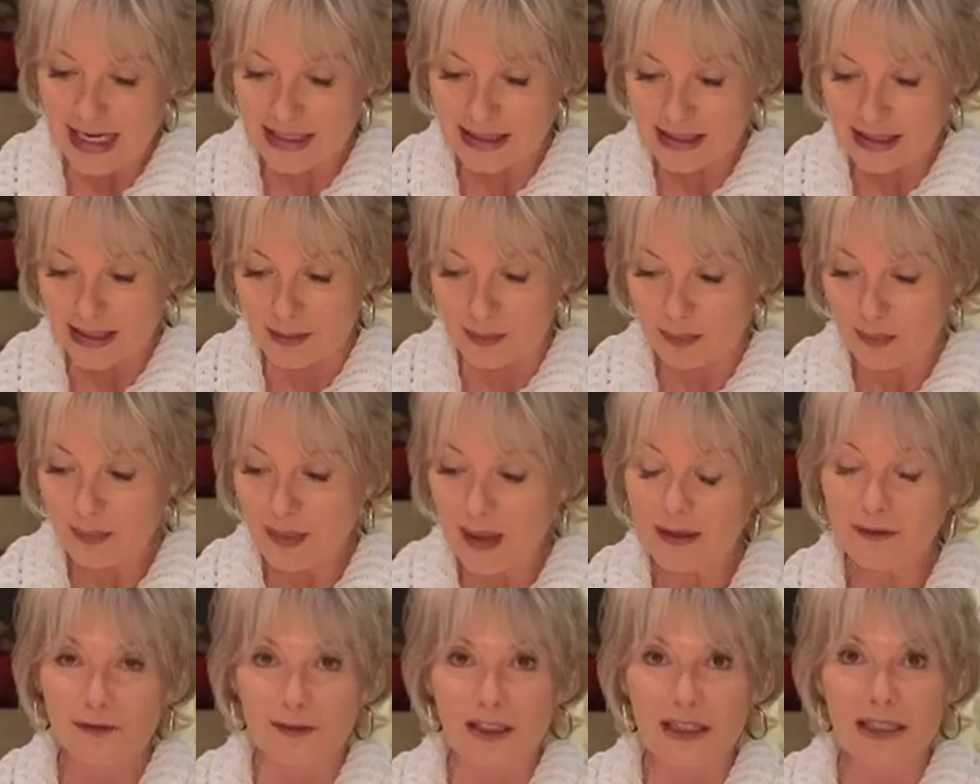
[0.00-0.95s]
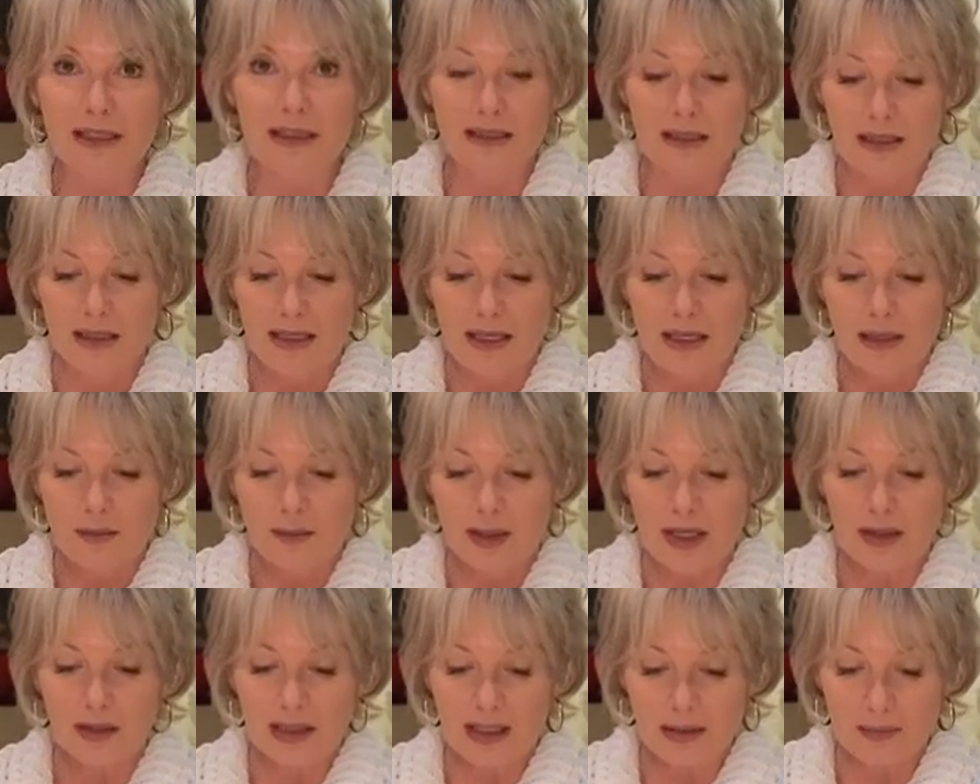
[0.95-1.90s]
nice and puffy,
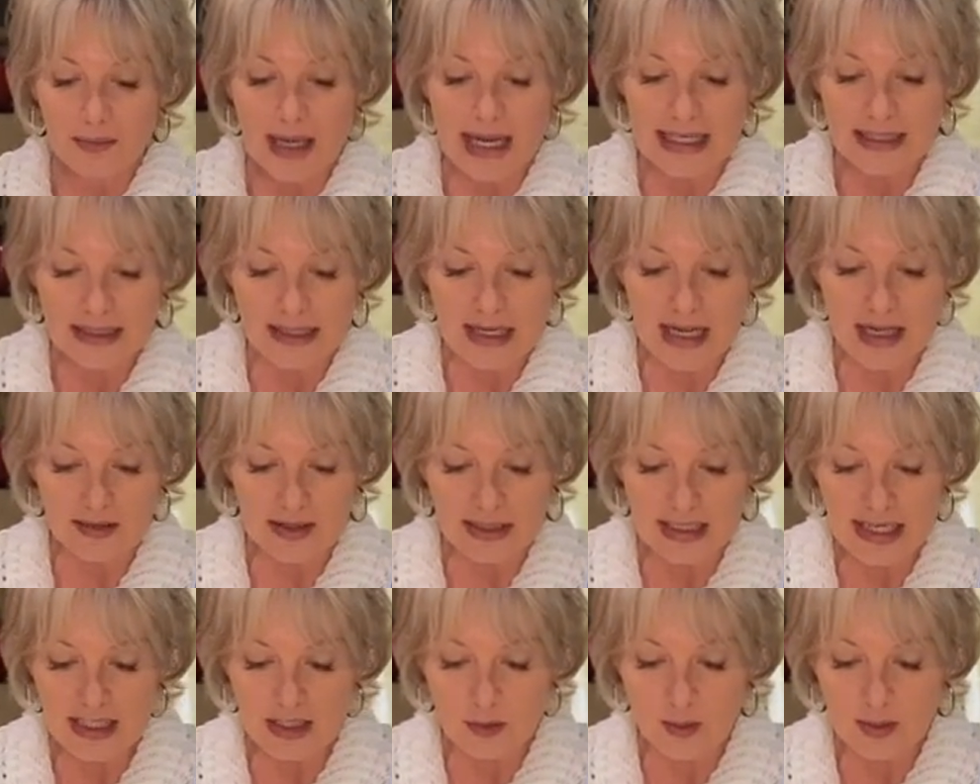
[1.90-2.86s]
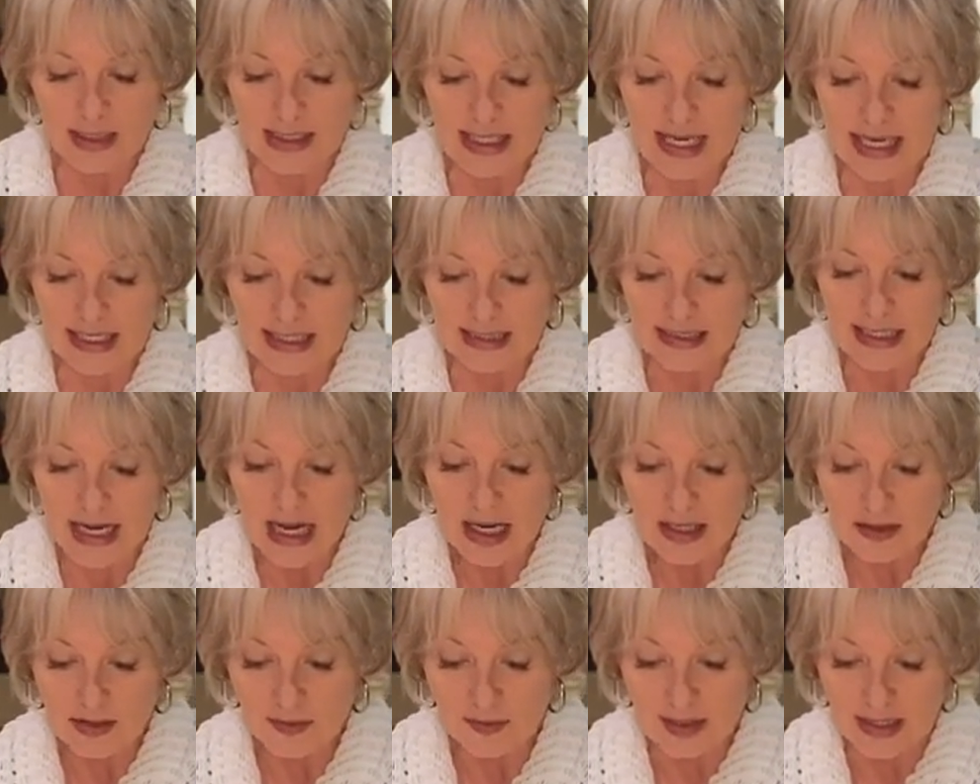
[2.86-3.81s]
bearing in mind now that as we take it
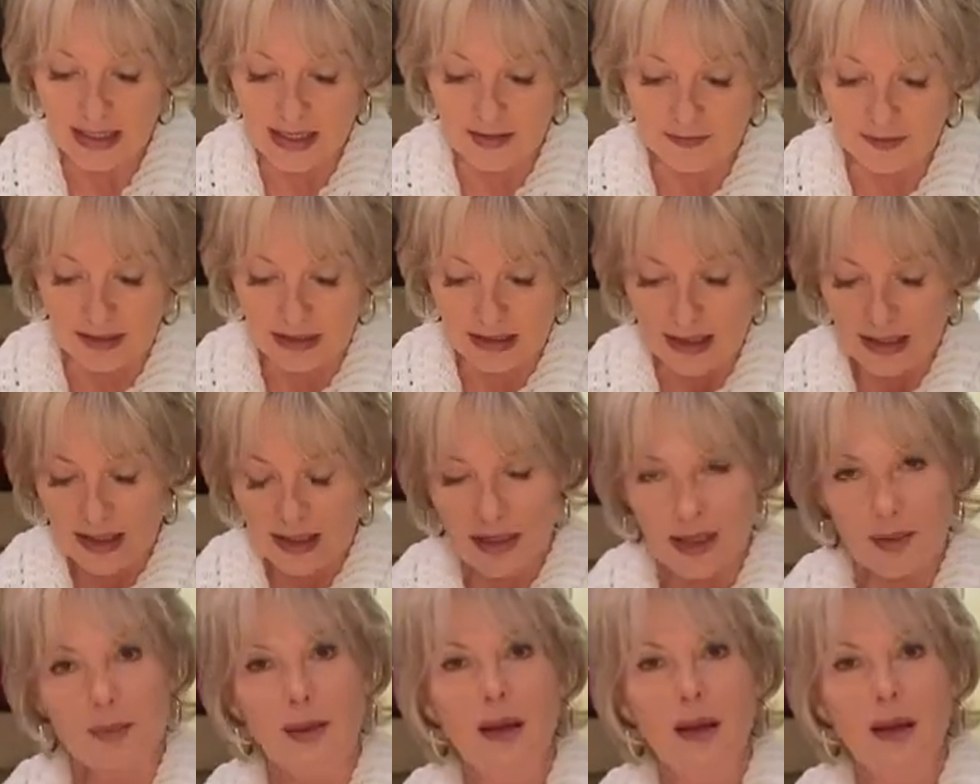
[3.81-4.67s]
out of the oven, the